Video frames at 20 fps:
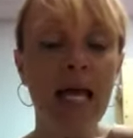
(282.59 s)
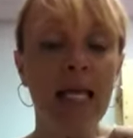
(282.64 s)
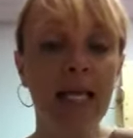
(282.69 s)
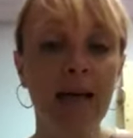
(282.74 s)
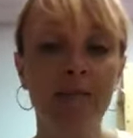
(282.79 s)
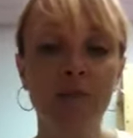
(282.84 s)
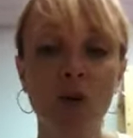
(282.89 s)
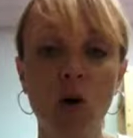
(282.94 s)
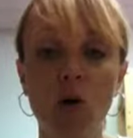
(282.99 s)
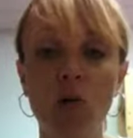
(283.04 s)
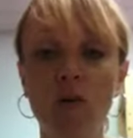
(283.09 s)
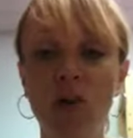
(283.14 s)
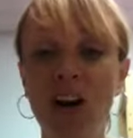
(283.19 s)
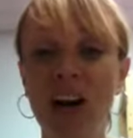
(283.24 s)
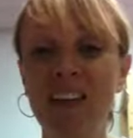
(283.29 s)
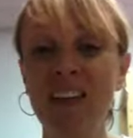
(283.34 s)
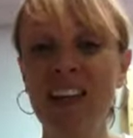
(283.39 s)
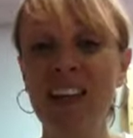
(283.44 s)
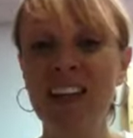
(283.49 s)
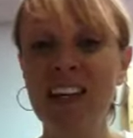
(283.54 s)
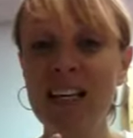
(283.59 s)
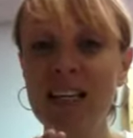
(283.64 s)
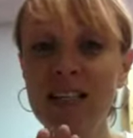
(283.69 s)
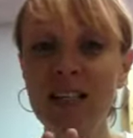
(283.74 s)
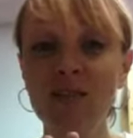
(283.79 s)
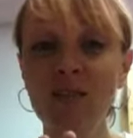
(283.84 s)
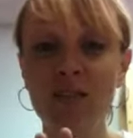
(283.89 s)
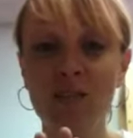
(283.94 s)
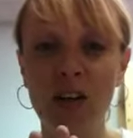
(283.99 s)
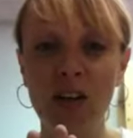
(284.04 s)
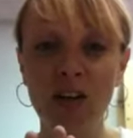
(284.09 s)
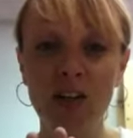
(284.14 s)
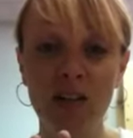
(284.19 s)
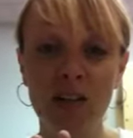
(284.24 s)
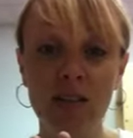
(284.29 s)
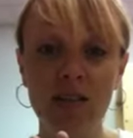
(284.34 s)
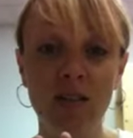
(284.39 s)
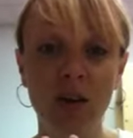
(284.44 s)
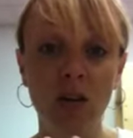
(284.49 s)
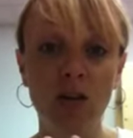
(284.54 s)
left over, and the adhesive
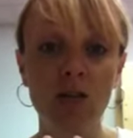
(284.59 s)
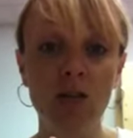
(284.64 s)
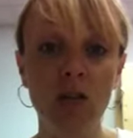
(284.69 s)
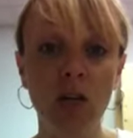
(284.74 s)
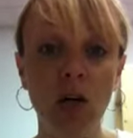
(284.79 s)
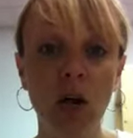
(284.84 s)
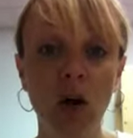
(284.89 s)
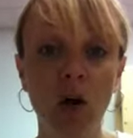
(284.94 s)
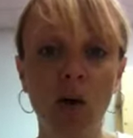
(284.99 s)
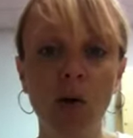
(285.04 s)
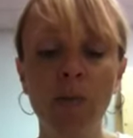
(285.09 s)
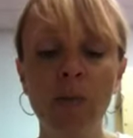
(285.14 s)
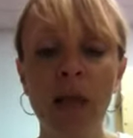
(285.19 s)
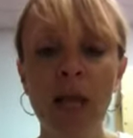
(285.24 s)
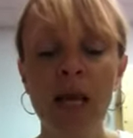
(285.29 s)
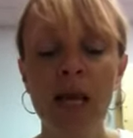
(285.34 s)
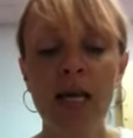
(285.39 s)
eventually starts to go.